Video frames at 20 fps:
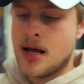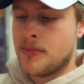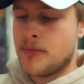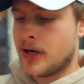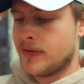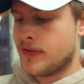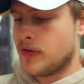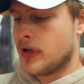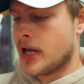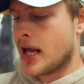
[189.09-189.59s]

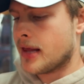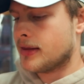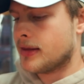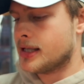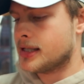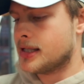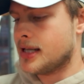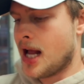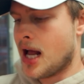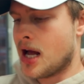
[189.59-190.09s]
But if you get
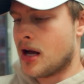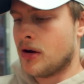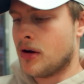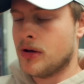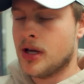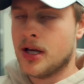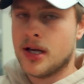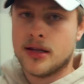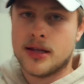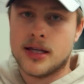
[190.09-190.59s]
these
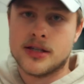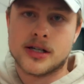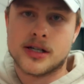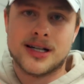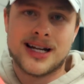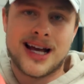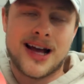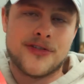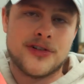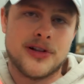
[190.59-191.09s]
now, these are
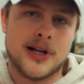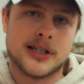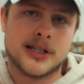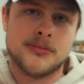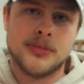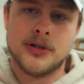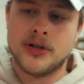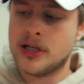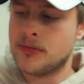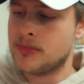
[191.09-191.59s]
going to have
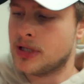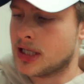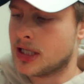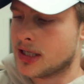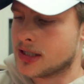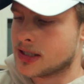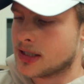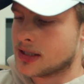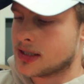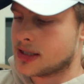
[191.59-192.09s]
collectability
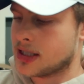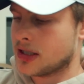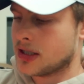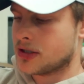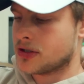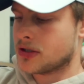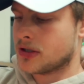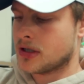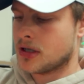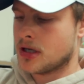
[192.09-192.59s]
because the
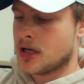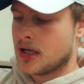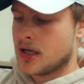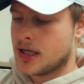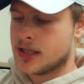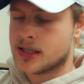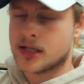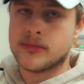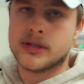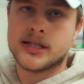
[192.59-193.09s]
signature
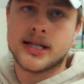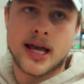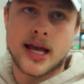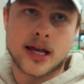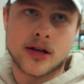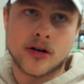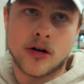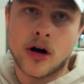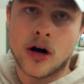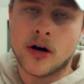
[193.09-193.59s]
is going to be
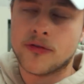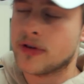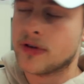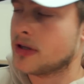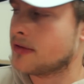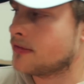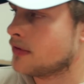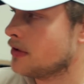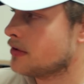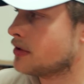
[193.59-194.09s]
taken off
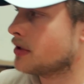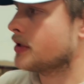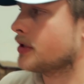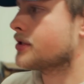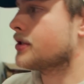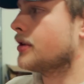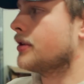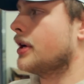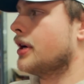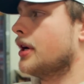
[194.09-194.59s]
in the future.
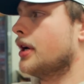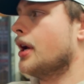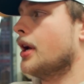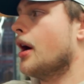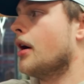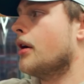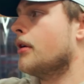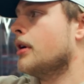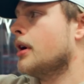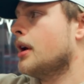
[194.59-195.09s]
So there you
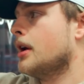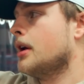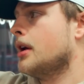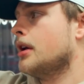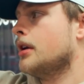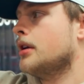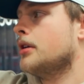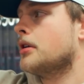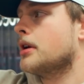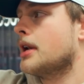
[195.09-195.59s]
go.
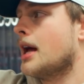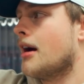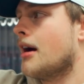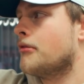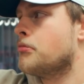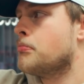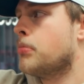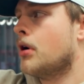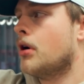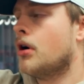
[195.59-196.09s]
You could
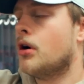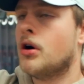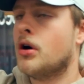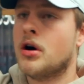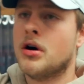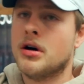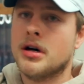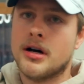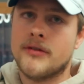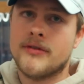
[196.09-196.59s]
have
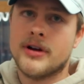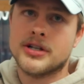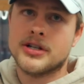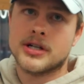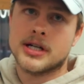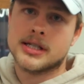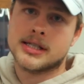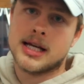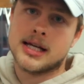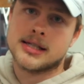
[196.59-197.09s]
Paul
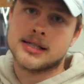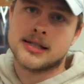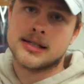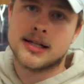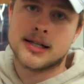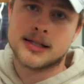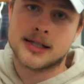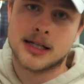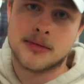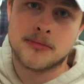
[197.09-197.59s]
Avenger SSs,
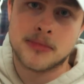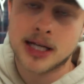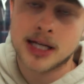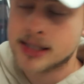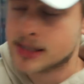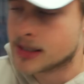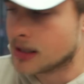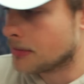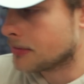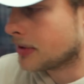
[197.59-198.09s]
and it's going to
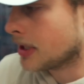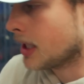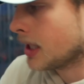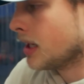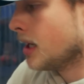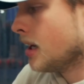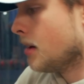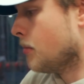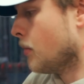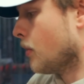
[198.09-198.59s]
mean
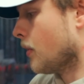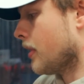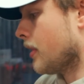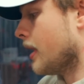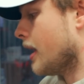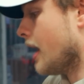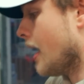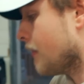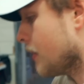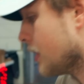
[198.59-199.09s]
something more
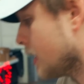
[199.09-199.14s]
than it ever